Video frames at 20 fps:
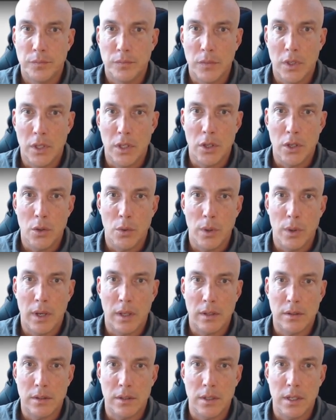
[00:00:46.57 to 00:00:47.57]

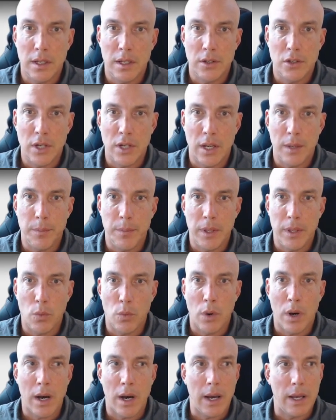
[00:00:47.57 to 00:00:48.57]

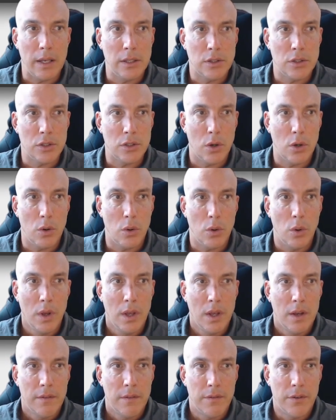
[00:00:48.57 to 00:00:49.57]
USDJPY. So
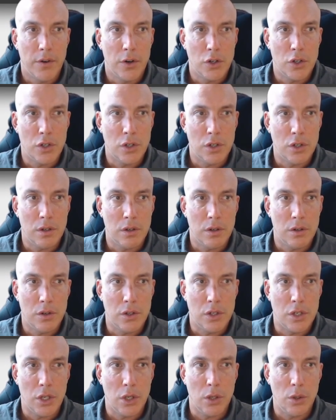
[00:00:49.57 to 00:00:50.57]
version
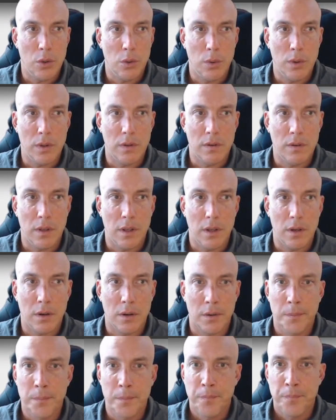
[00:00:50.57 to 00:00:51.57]
2 is here,
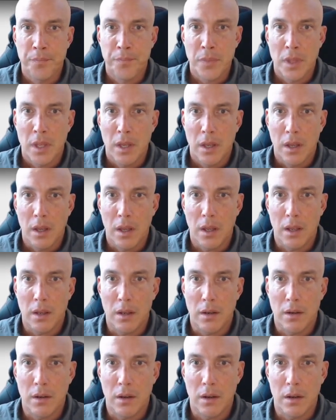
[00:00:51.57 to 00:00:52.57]

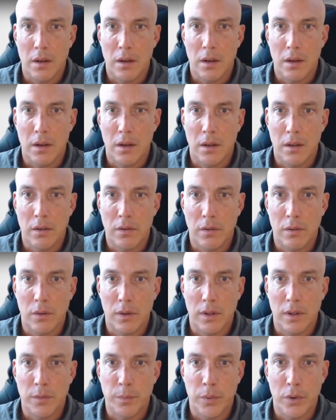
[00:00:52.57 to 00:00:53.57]
and so let's
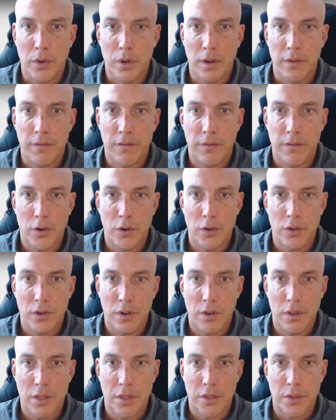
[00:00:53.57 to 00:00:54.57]
put in version
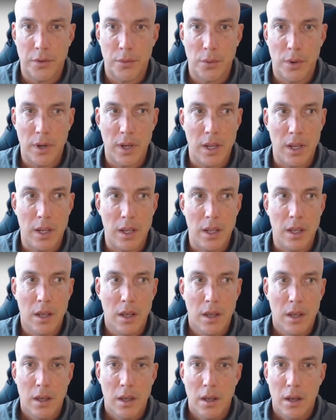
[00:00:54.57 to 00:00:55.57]
3
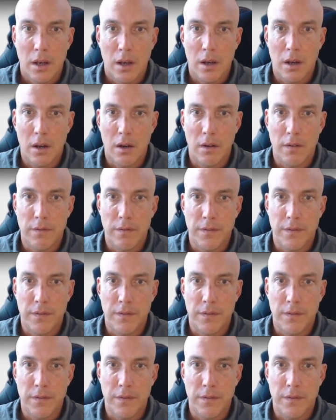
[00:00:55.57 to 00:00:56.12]
of